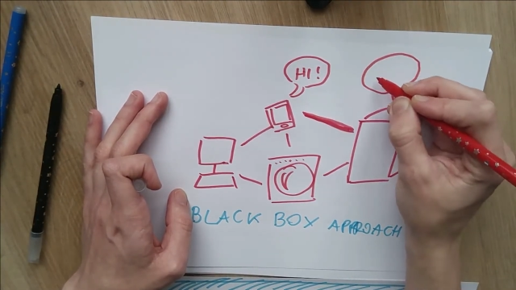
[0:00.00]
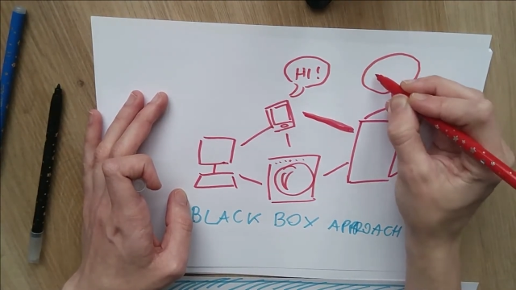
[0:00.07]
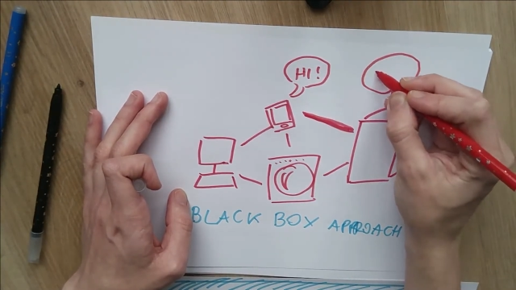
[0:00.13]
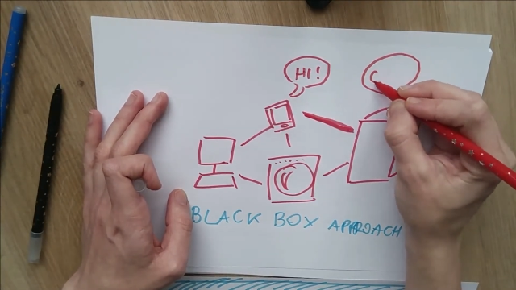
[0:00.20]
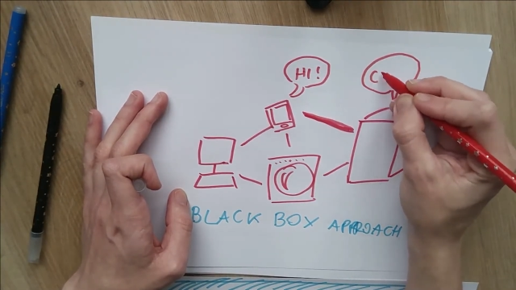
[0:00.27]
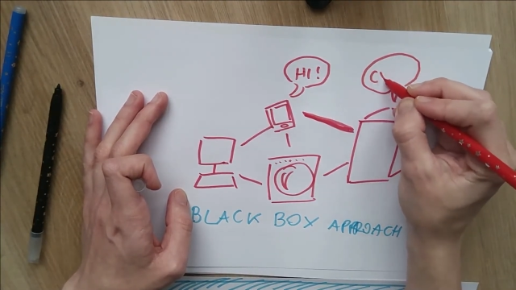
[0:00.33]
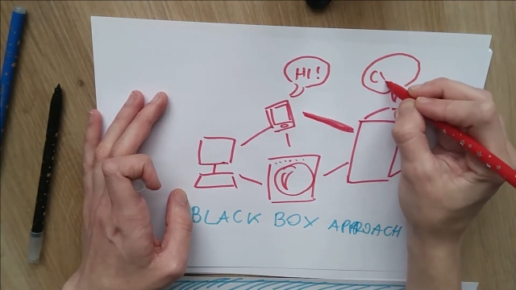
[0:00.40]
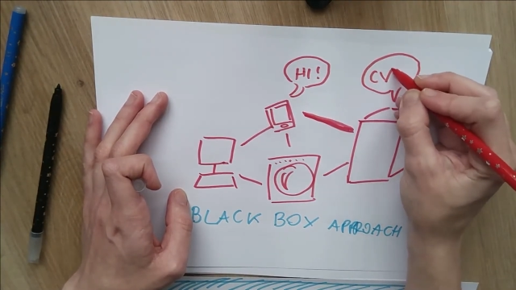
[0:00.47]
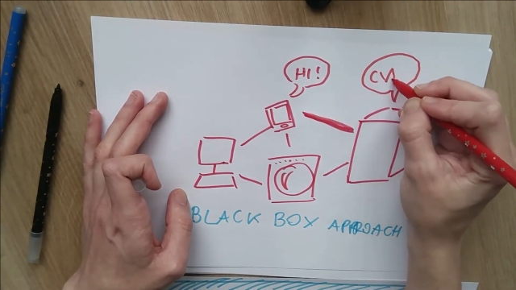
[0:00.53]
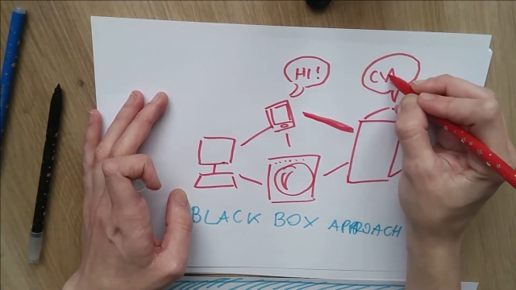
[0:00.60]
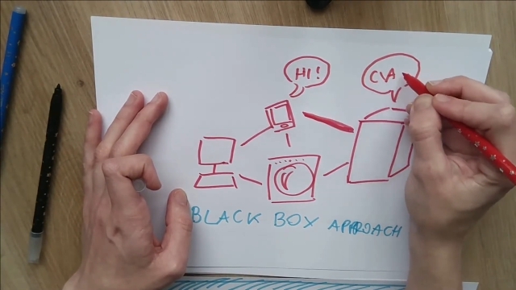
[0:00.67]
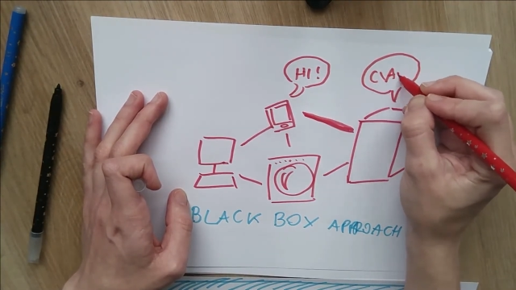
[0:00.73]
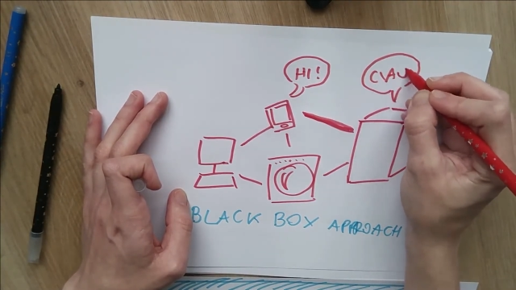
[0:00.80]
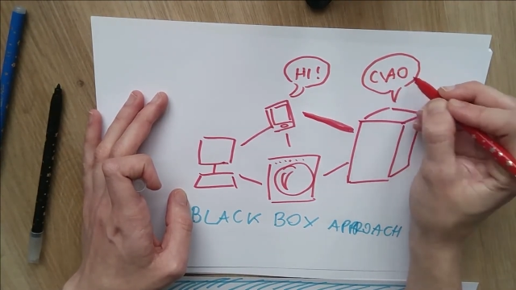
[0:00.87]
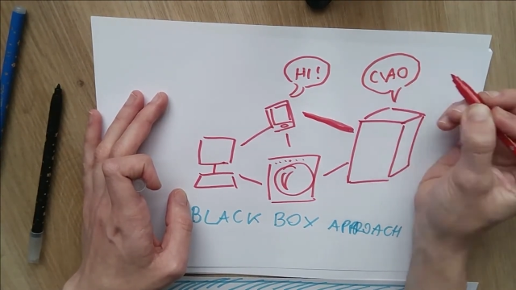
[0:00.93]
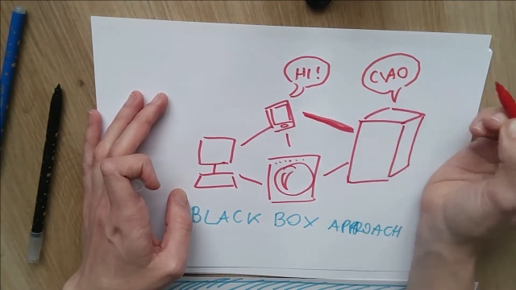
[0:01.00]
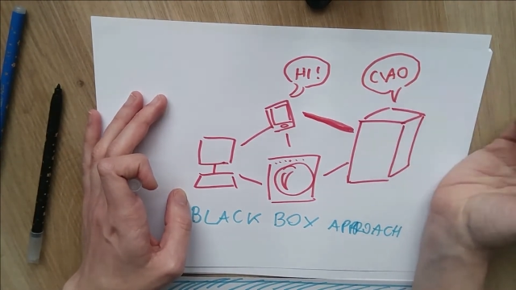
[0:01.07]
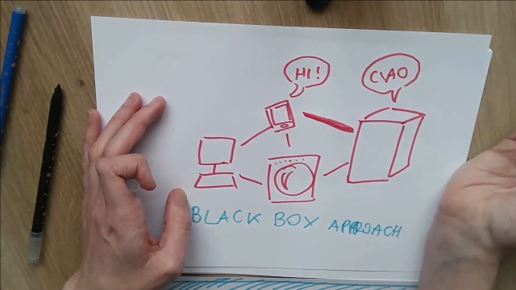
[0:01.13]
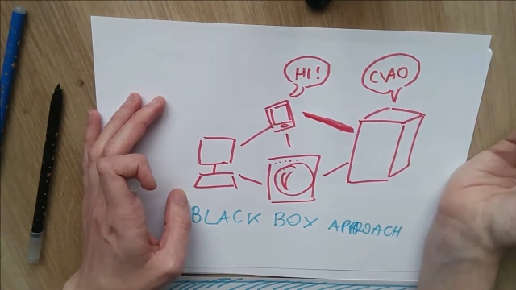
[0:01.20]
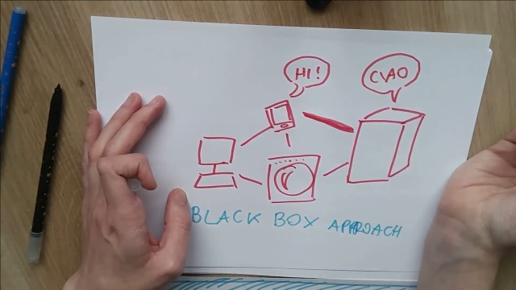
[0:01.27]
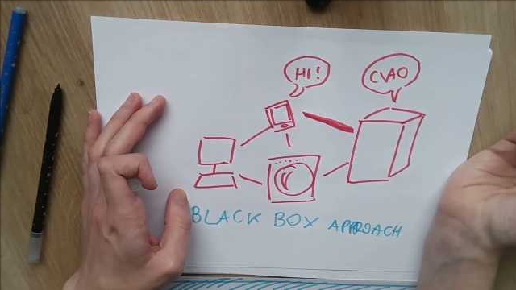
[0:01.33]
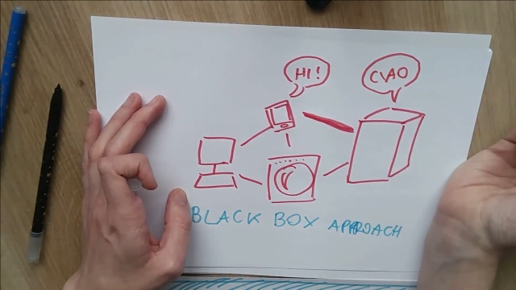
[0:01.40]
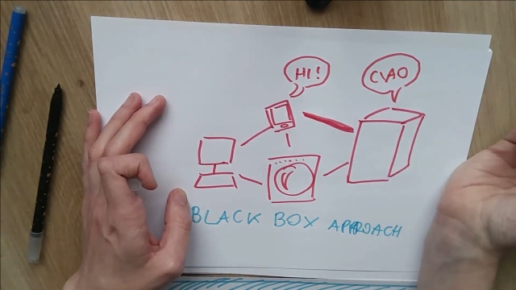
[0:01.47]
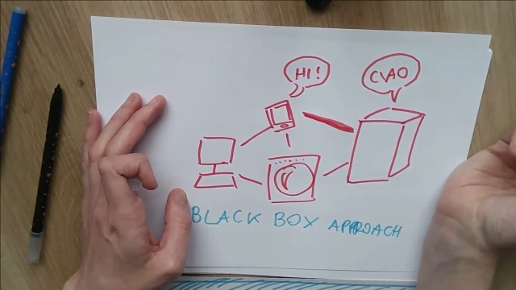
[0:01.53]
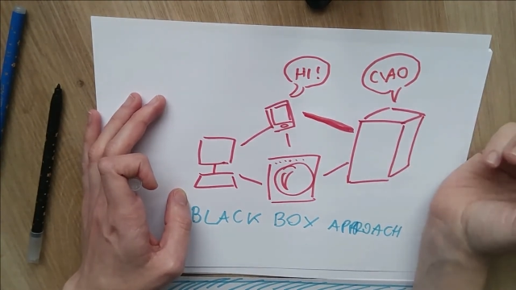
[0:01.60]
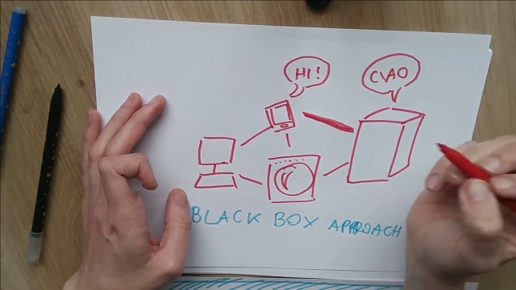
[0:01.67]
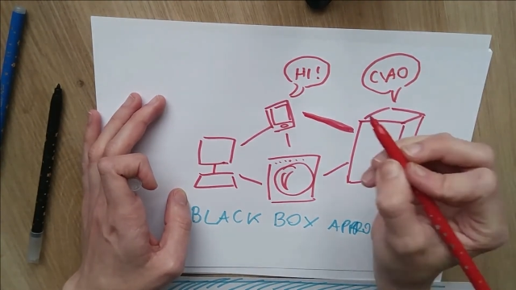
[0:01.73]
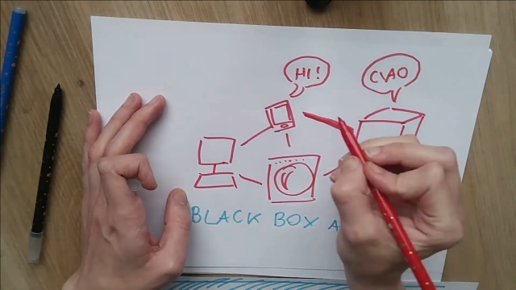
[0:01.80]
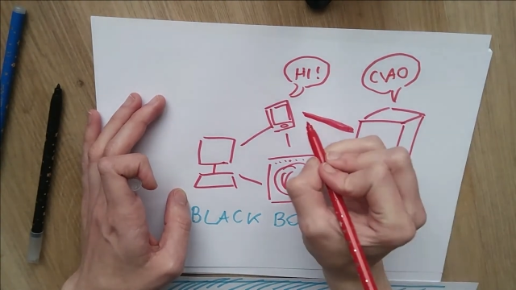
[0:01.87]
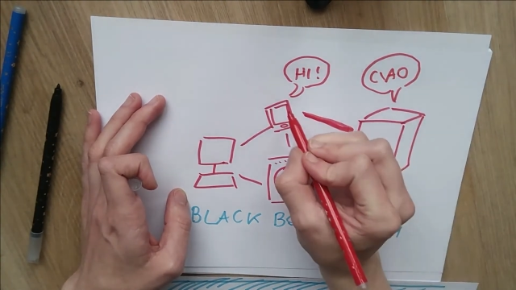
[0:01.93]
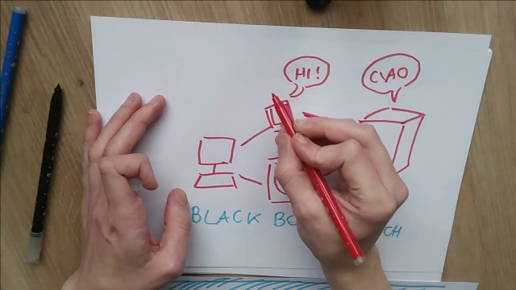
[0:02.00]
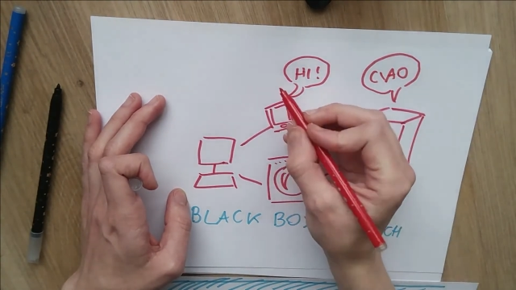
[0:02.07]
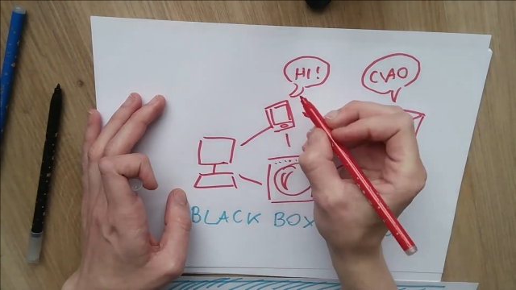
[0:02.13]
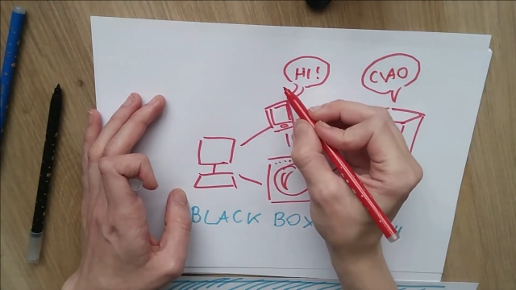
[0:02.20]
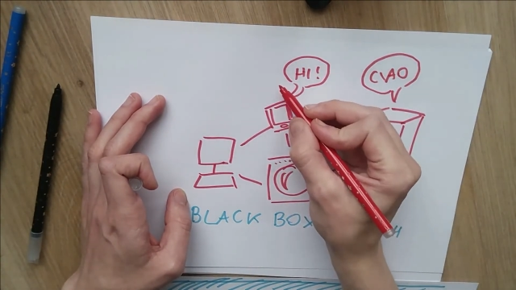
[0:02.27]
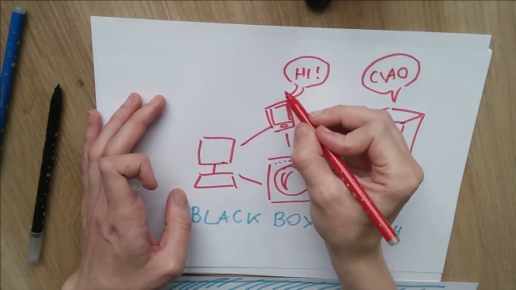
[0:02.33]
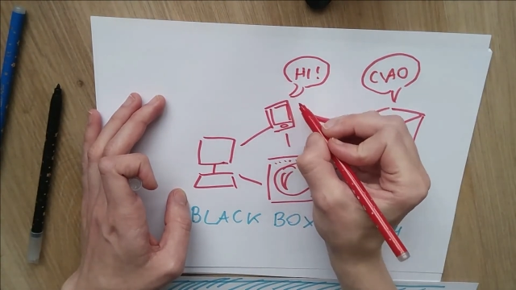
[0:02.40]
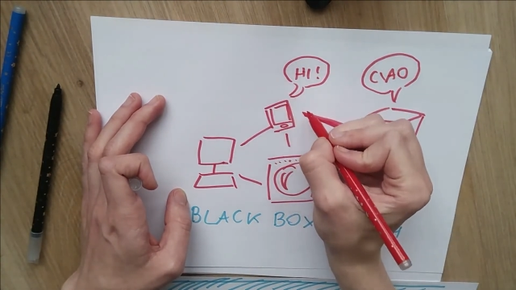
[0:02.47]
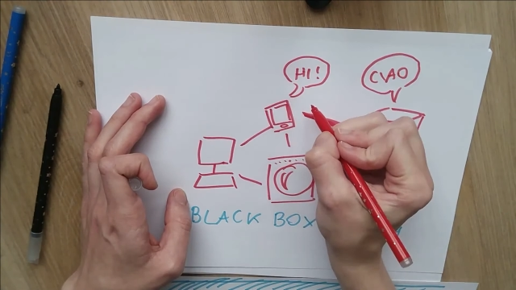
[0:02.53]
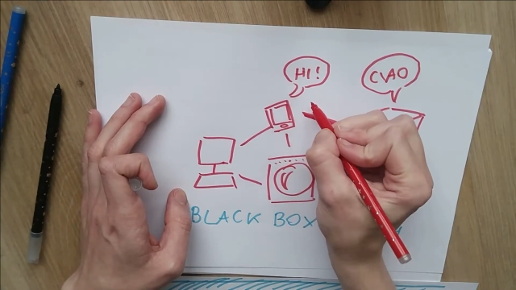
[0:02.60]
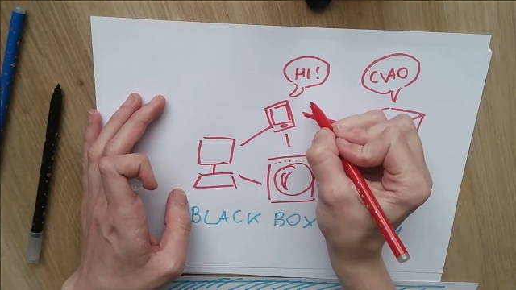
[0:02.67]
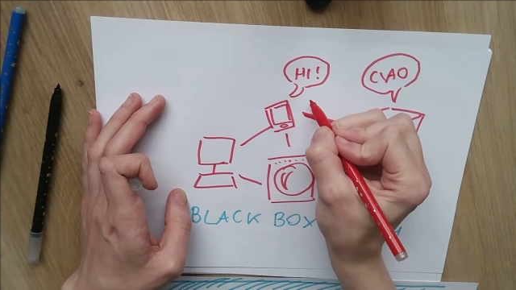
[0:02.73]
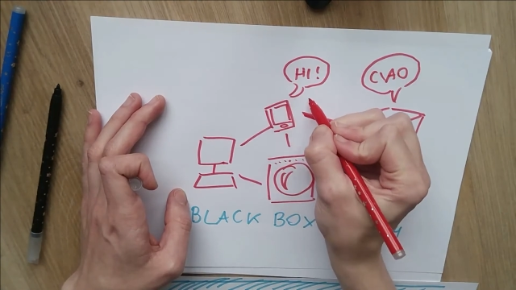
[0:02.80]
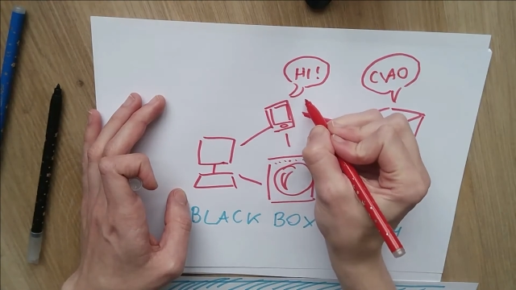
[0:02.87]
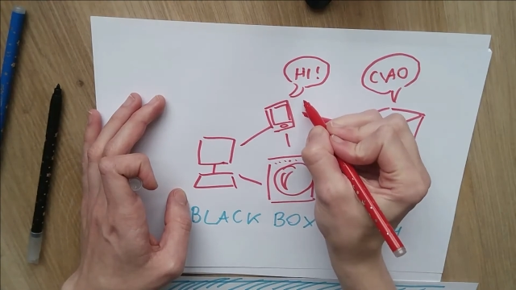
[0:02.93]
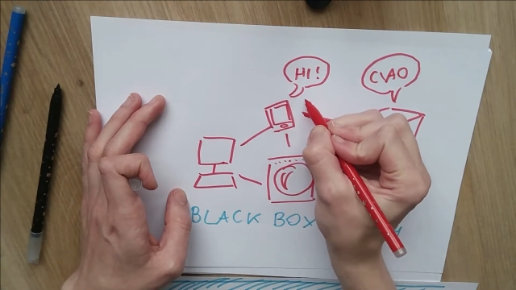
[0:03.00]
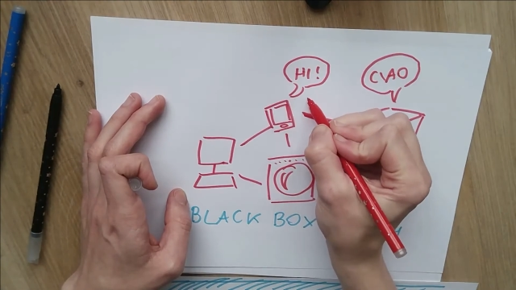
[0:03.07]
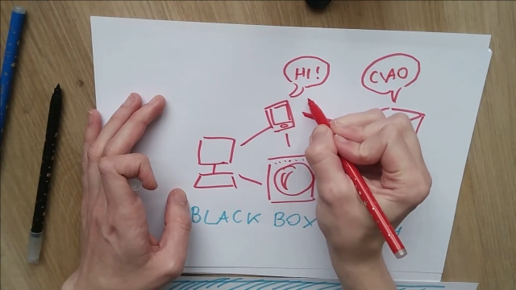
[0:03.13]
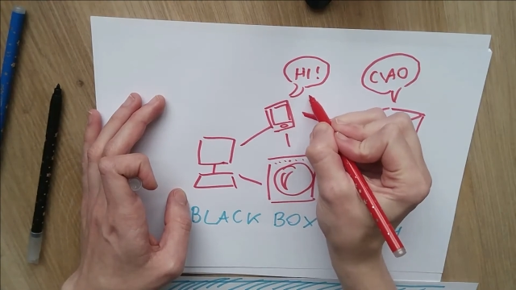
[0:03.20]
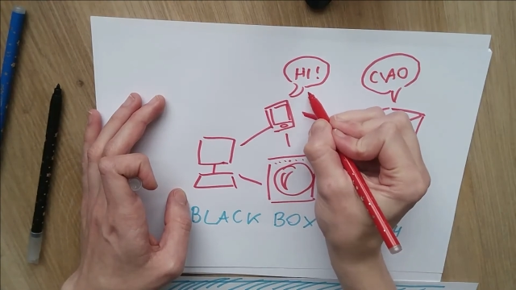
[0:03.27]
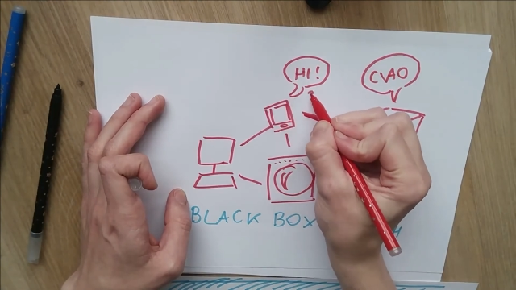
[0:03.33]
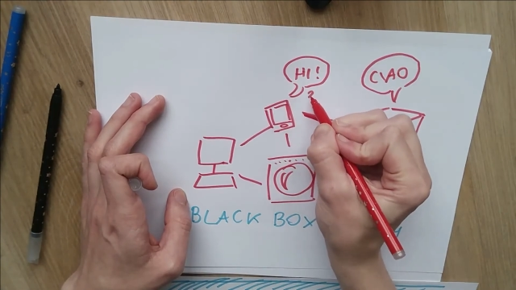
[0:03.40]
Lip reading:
Nobody's mouth can be seen.